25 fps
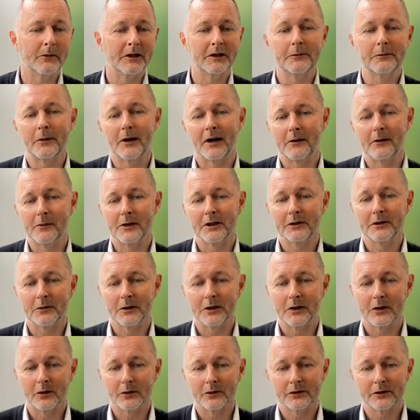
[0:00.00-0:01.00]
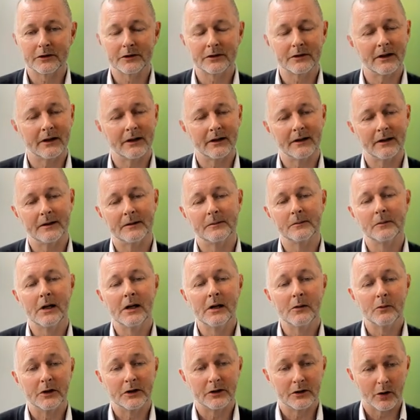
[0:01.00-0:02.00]
experiments with
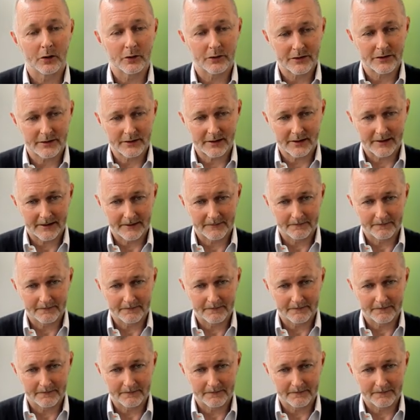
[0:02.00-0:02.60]
those